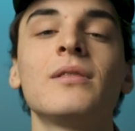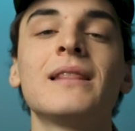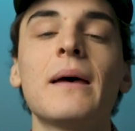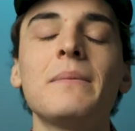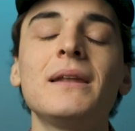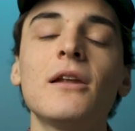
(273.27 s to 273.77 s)

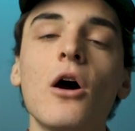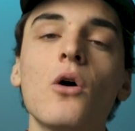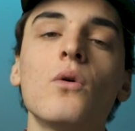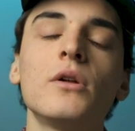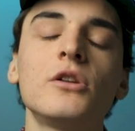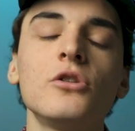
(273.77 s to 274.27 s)
Let me
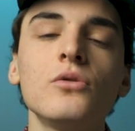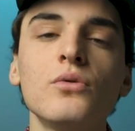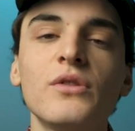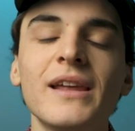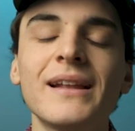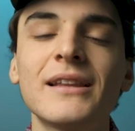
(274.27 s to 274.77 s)
know, do you
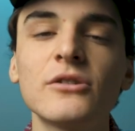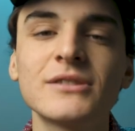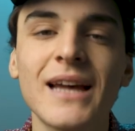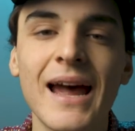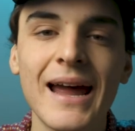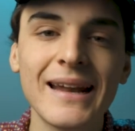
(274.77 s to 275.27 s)
think
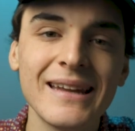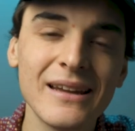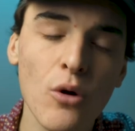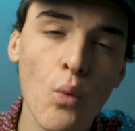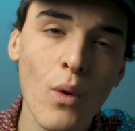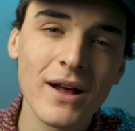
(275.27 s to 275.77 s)
there's
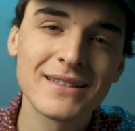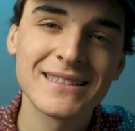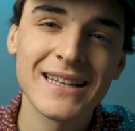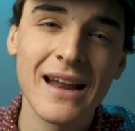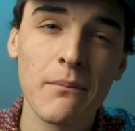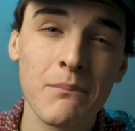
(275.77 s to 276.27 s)
any ones
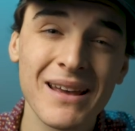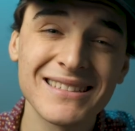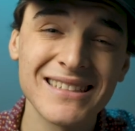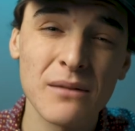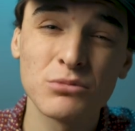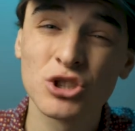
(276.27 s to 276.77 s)
that I
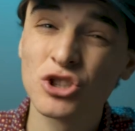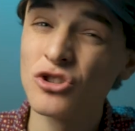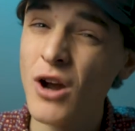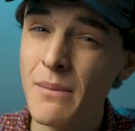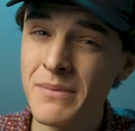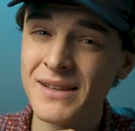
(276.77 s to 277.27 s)
missed? I'm
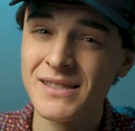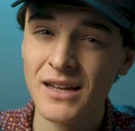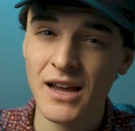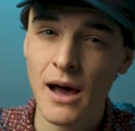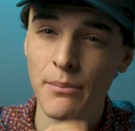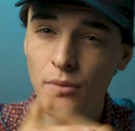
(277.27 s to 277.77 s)
sure I missed a
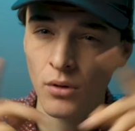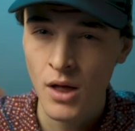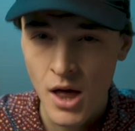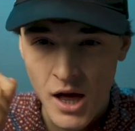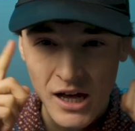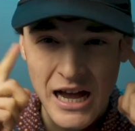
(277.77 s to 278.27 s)
couple,
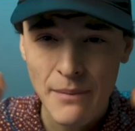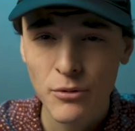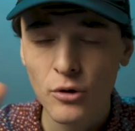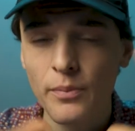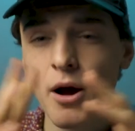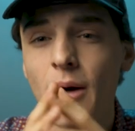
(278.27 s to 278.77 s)
couple
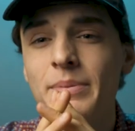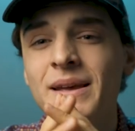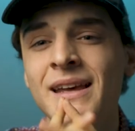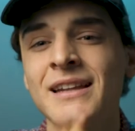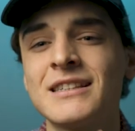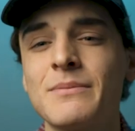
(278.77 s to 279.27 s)
are popping
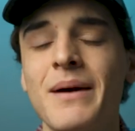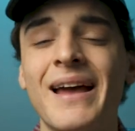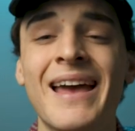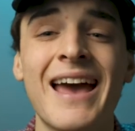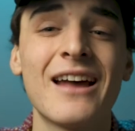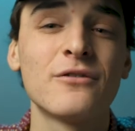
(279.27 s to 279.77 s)
into my
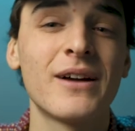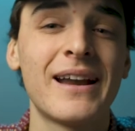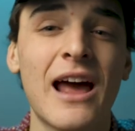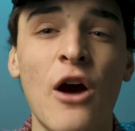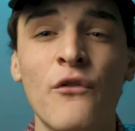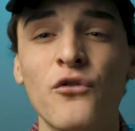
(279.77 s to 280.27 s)
head right
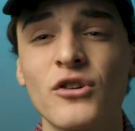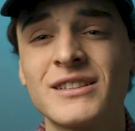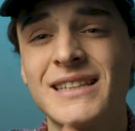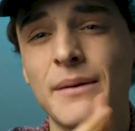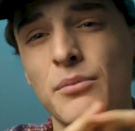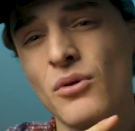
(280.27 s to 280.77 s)
now. For
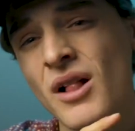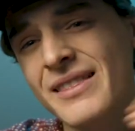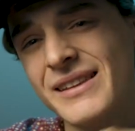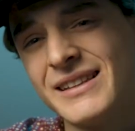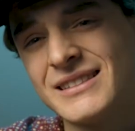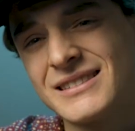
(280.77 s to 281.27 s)
example, these